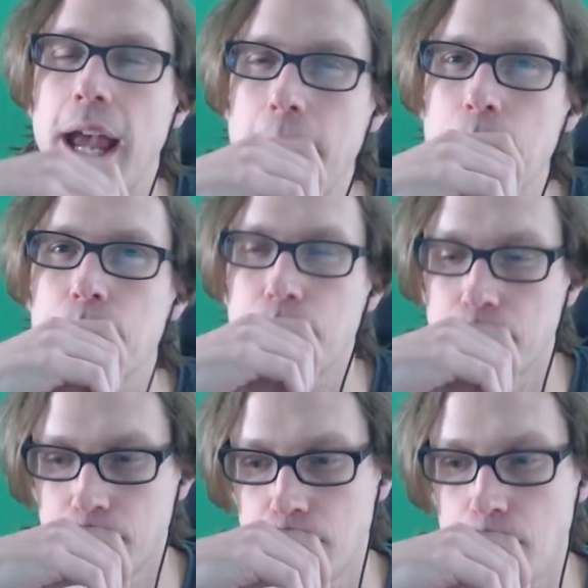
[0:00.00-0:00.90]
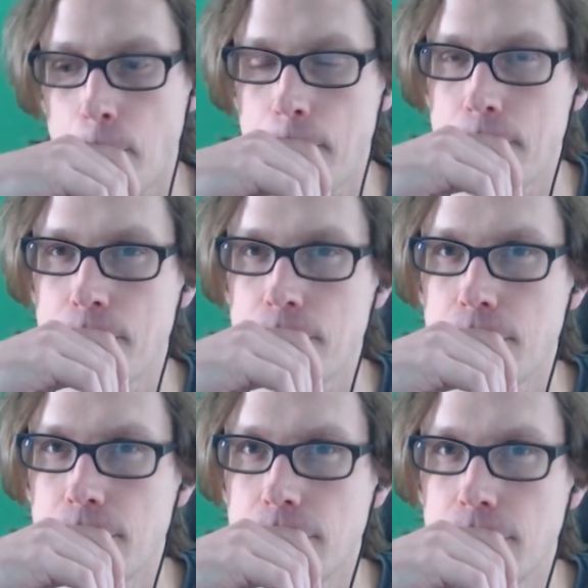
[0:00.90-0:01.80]
Like the ending would have been
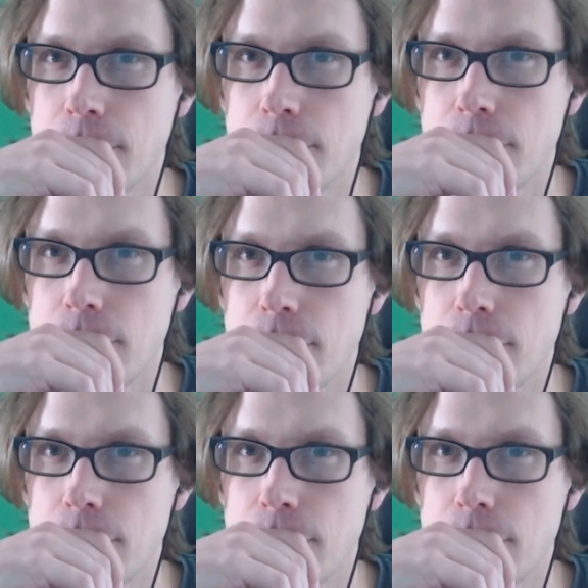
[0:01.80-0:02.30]
completely different.